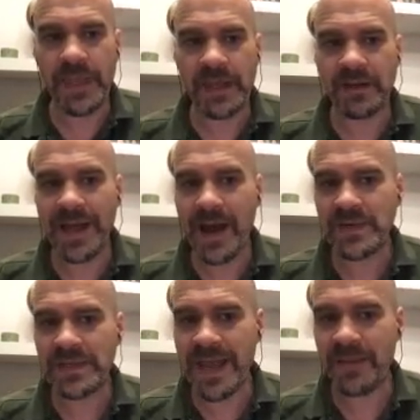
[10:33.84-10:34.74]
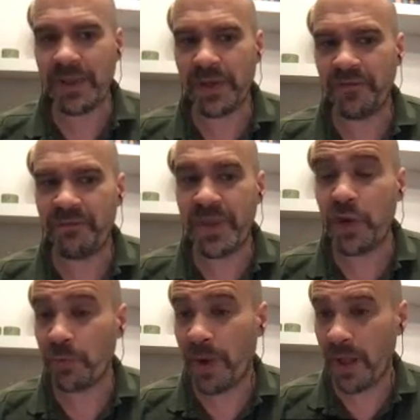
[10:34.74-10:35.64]
It allows sampling of
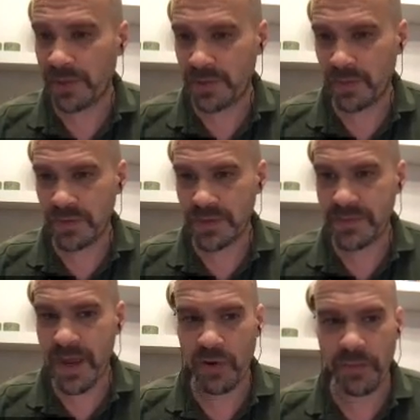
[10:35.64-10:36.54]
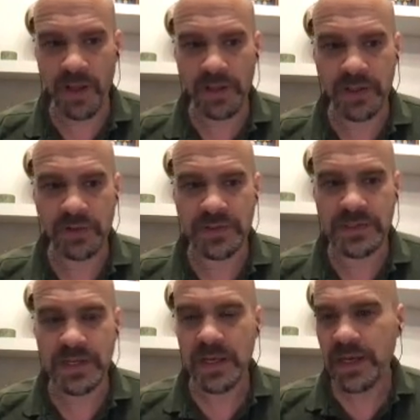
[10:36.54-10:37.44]
bigger molecules, macromolecules.
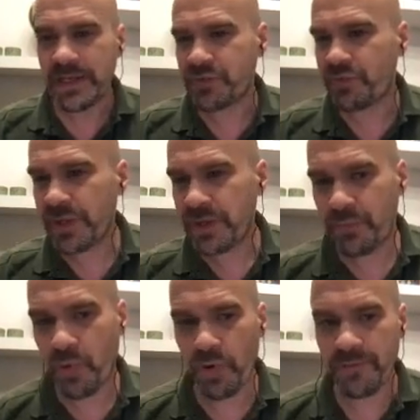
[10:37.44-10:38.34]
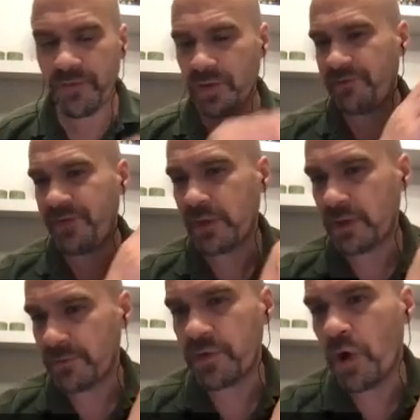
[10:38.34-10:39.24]
It's really important for the feeling
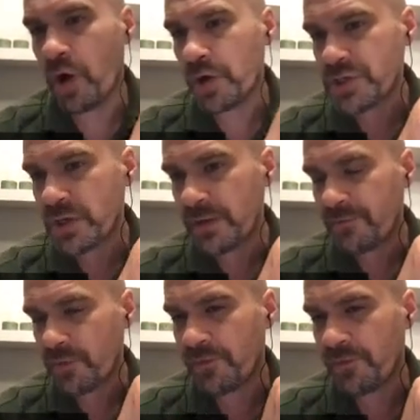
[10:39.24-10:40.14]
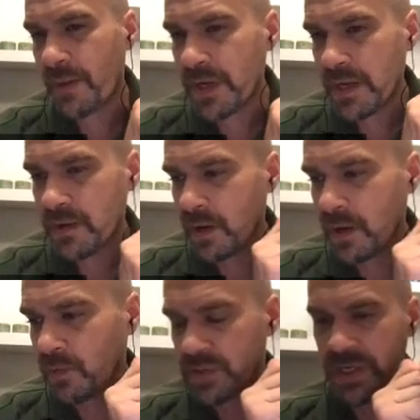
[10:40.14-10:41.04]
of nausea and for vomiting,
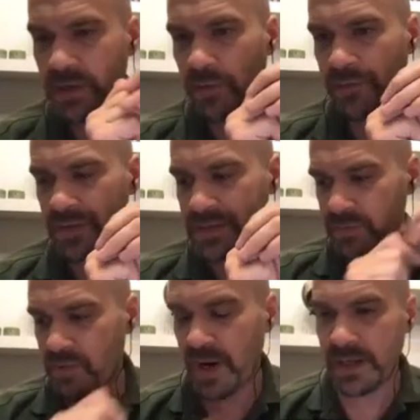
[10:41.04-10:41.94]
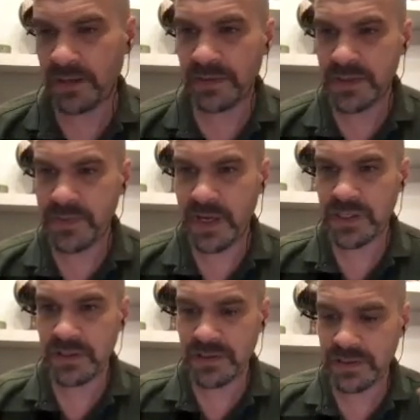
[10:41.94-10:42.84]
which I know for some chronic illness
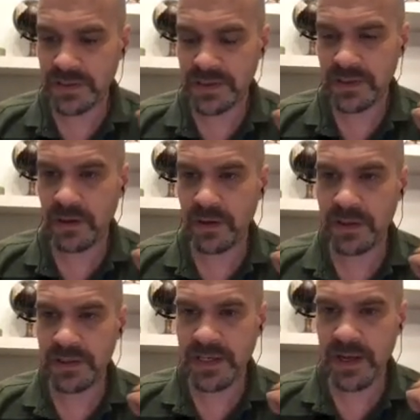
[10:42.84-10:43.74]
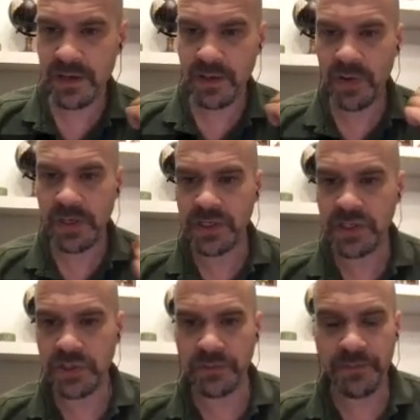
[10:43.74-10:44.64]
patients is an ongoing
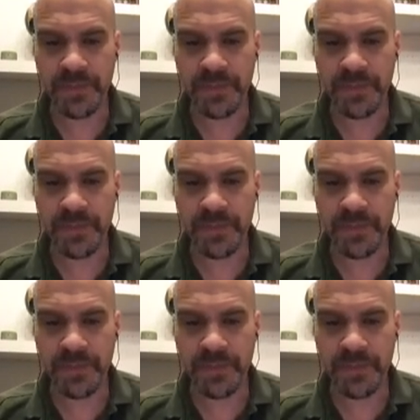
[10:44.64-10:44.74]
issue.